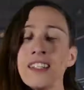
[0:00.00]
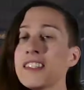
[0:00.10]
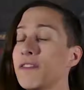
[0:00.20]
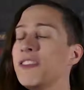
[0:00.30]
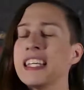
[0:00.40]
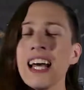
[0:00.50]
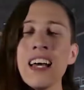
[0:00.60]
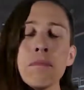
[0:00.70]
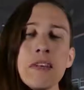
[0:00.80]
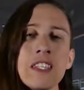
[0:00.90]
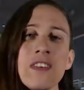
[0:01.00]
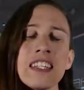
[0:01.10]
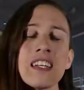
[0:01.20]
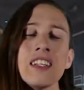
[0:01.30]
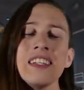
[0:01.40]
Tavik on Misfits
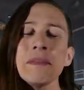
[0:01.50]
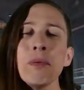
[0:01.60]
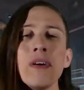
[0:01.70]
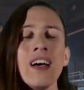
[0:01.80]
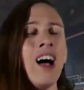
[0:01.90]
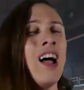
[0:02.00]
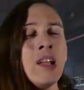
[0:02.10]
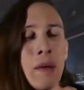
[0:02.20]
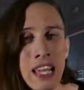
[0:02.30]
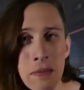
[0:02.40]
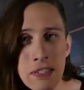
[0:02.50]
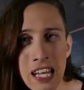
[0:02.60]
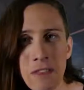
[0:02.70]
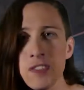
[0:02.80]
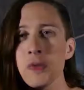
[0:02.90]
cleared the point all by
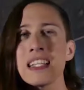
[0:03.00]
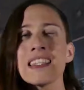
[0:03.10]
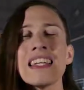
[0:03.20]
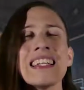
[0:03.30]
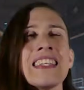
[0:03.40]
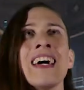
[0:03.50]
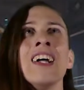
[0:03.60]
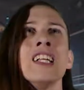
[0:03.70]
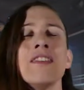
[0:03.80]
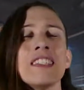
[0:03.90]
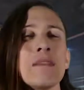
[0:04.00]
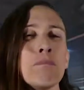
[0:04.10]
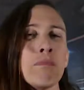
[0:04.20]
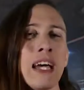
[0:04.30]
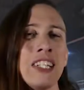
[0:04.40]
himself, doing things that all of us
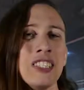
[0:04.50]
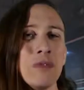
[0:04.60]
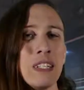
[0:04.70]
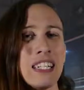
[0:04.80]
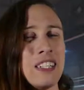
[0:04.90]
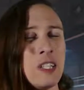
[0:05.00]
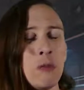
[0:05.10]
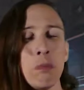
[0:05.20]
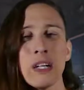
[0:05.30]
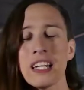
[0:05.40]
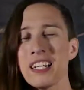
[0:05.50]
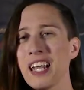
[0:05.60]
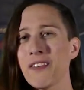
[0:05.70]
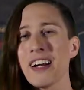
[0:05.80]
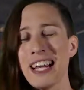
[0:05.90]
imagine we can do, but can
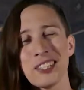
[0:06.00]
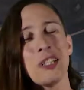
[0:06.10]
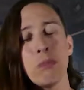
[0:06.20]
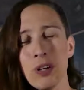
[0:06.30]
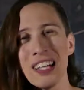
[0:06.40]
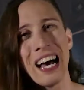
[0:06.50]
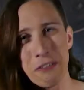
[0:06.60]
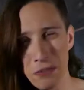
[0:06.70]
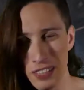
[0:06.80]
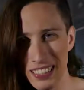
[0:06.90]
never actually pull off.